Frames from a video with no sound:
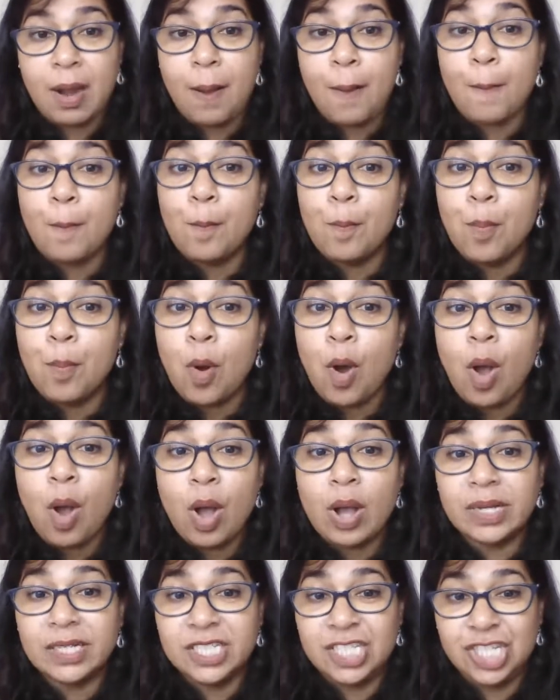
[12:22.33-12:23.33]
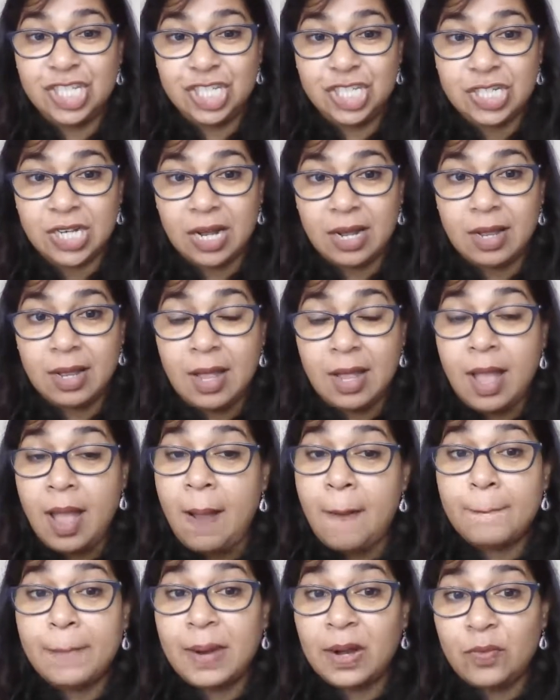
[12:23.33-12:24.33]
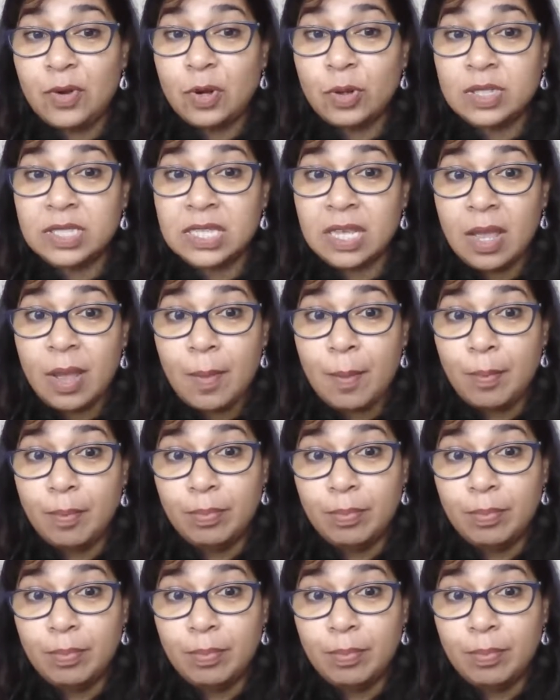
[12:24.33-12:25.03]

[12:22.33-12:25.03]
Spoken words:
Butcher. But we don't say